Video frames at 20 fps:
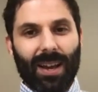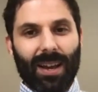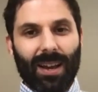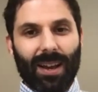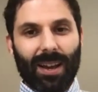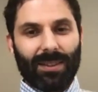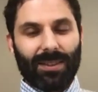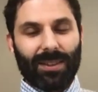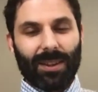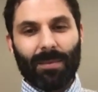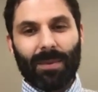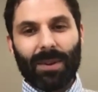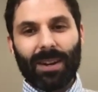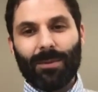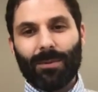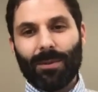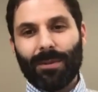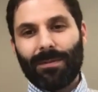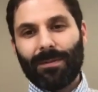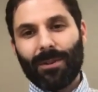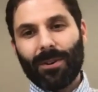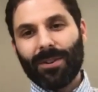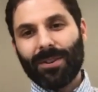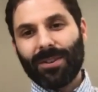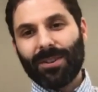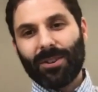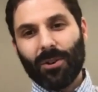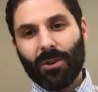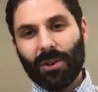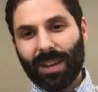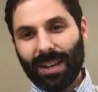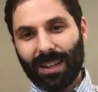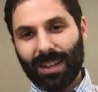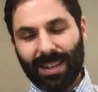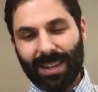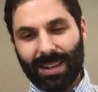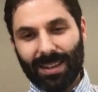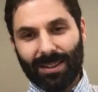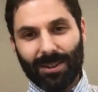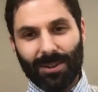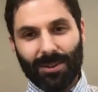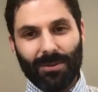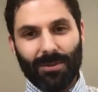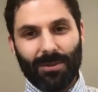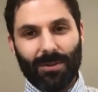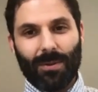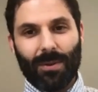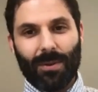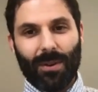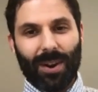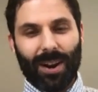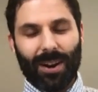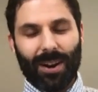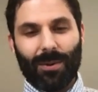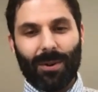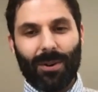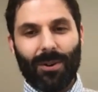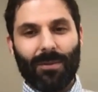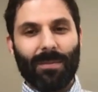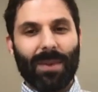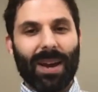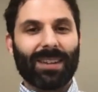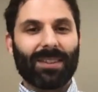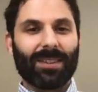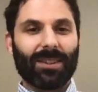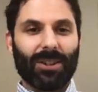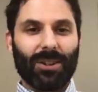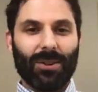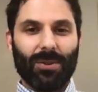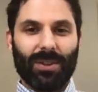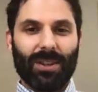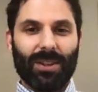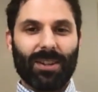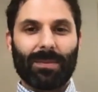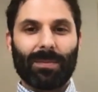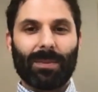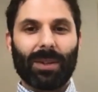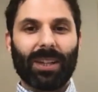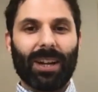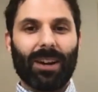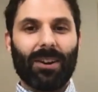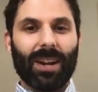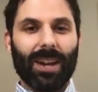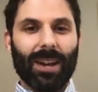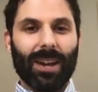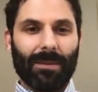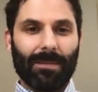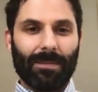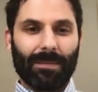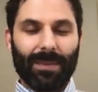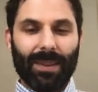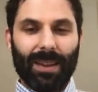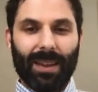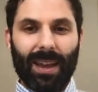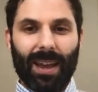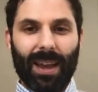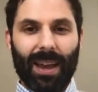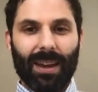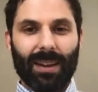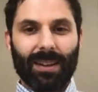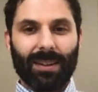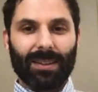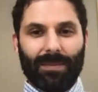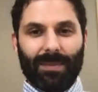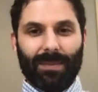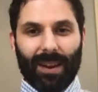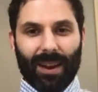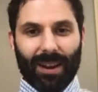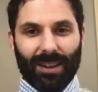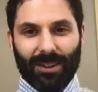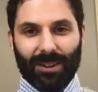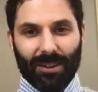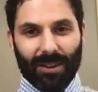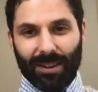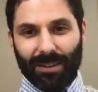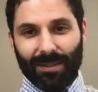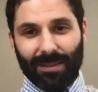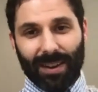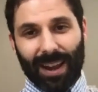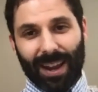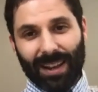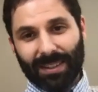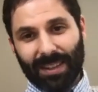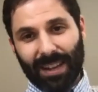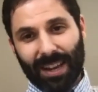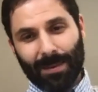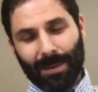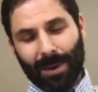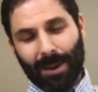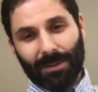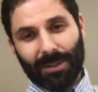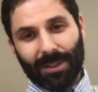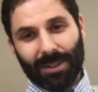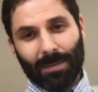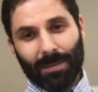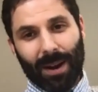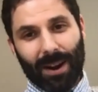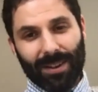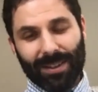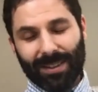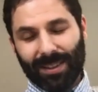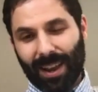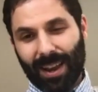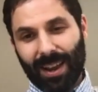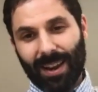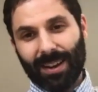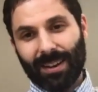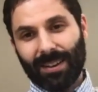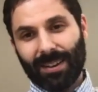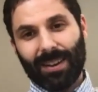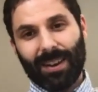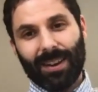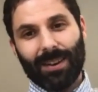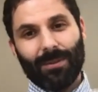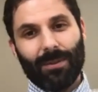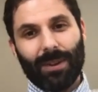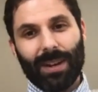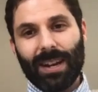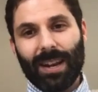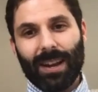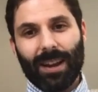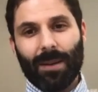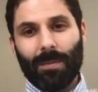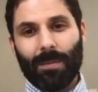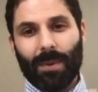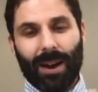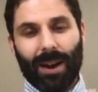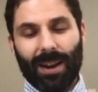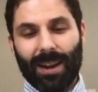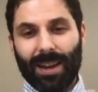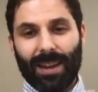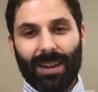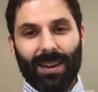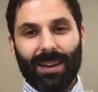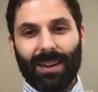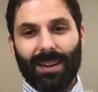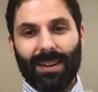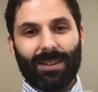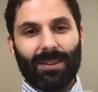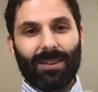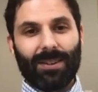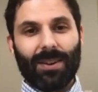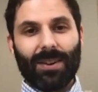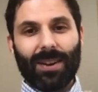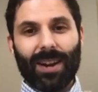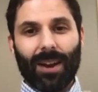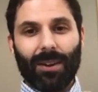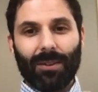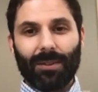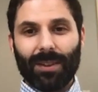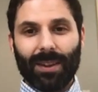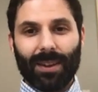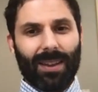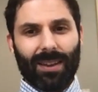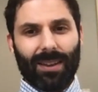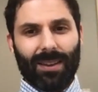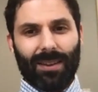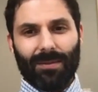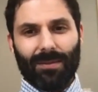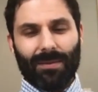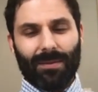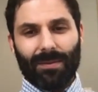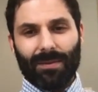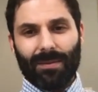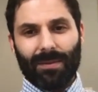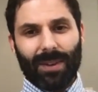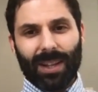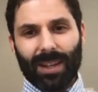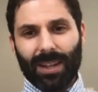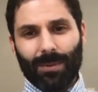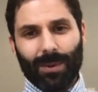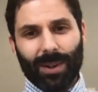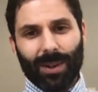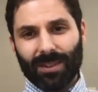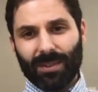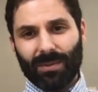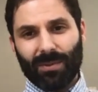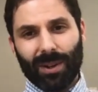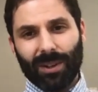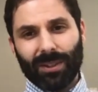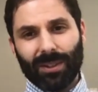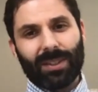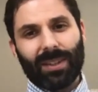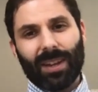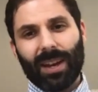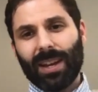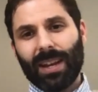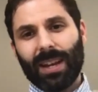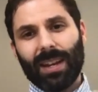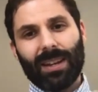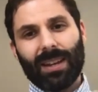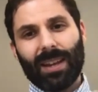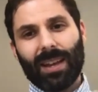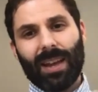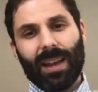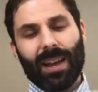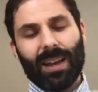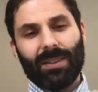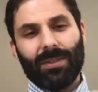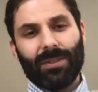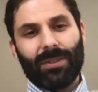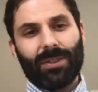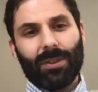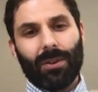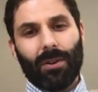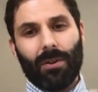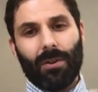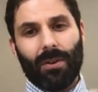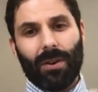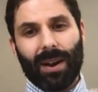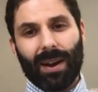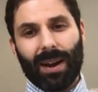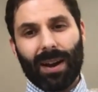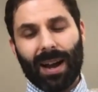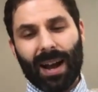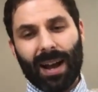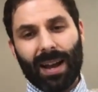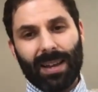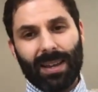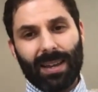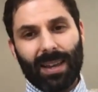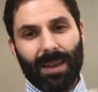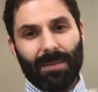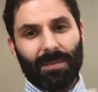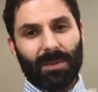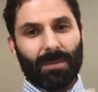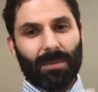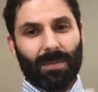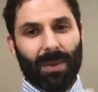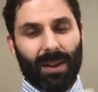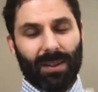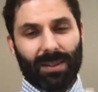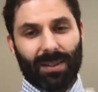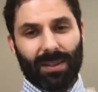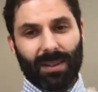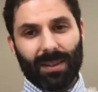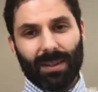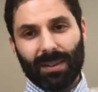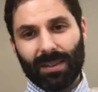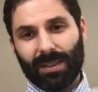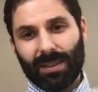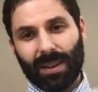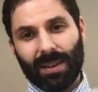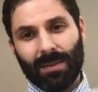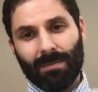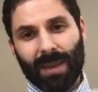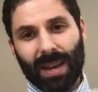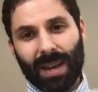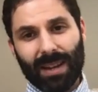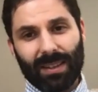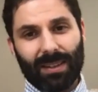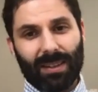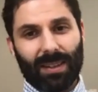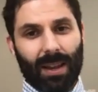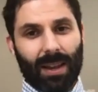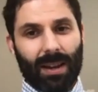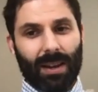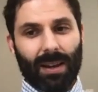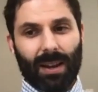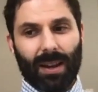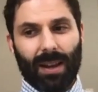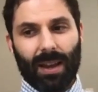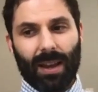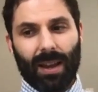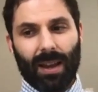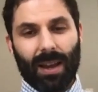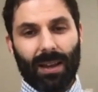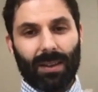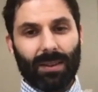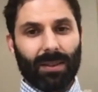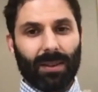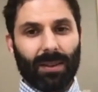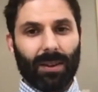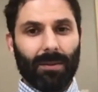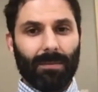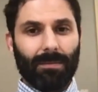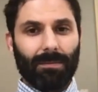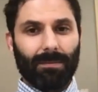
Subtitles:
somebody referred jokingly to quote unquote Massachusetts malaria. And I started asking about this parasite and reading up on it, and it turned out that it really wasn't well studied. And so I came to Boston to study medicine as a